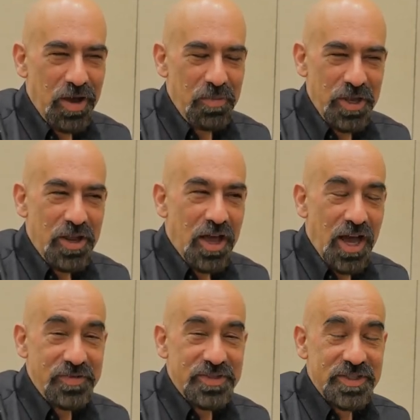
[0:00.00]
I mean,
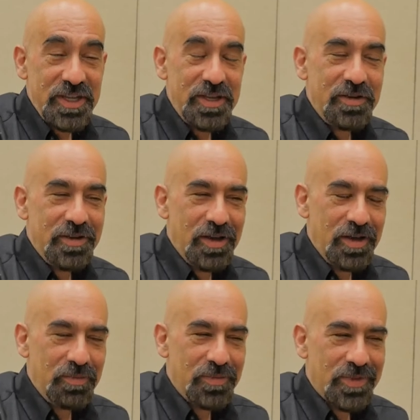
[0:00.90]
I've seen,
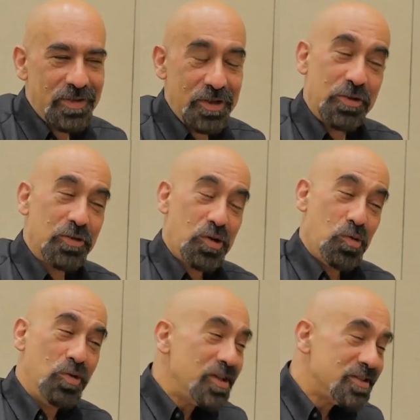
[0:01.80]
the
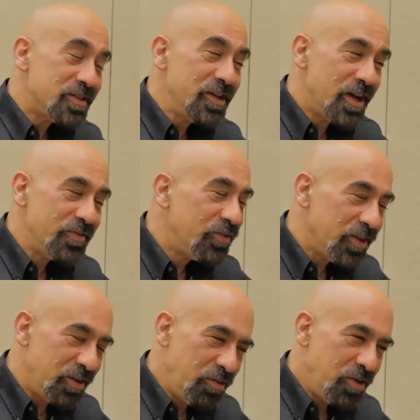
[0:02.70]
coolest thing I've
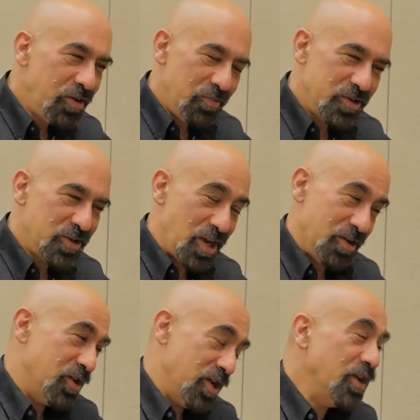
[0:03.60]
seen, which I
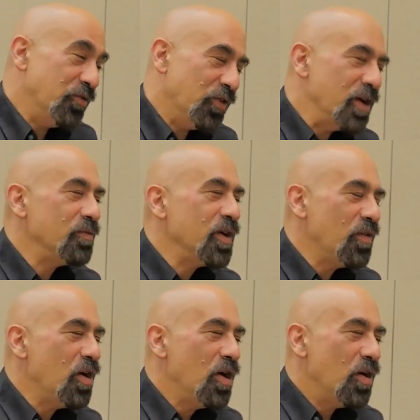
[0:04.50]
identified
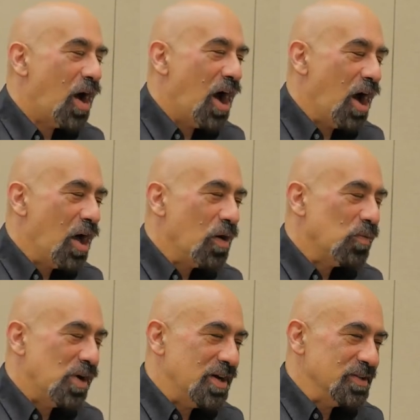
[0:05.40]

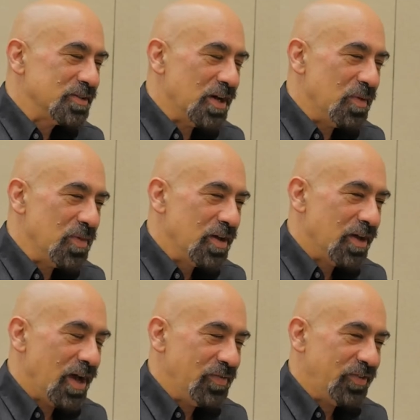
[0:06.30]
was,
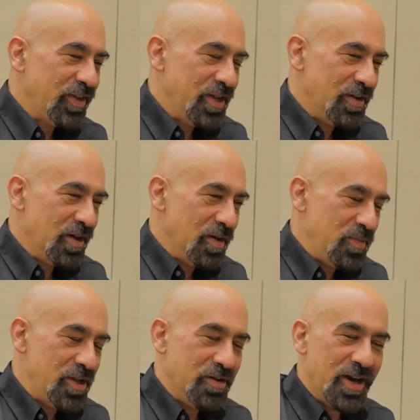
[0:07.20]
I've seen a
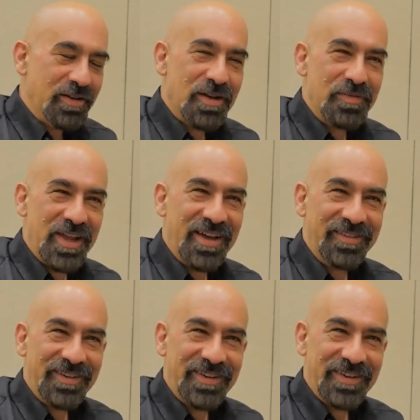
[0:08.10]
meteorite come
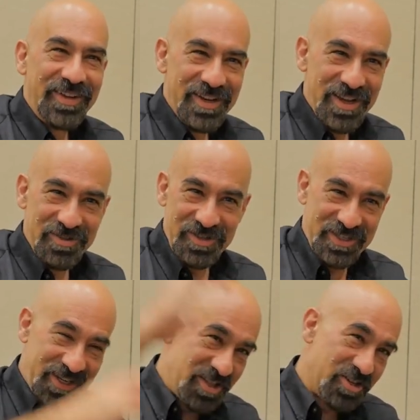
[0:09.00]
down, and you actually
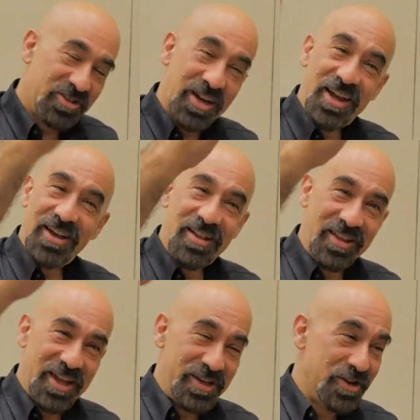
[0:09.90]
see the
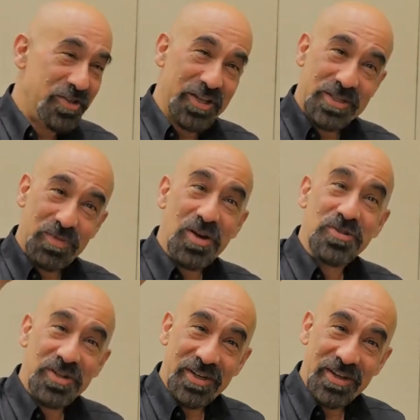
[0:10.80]
trail and you hear the
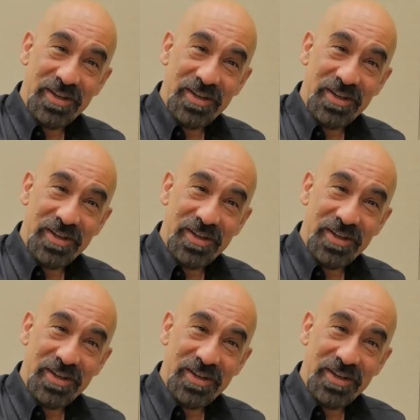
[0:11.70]
explosion.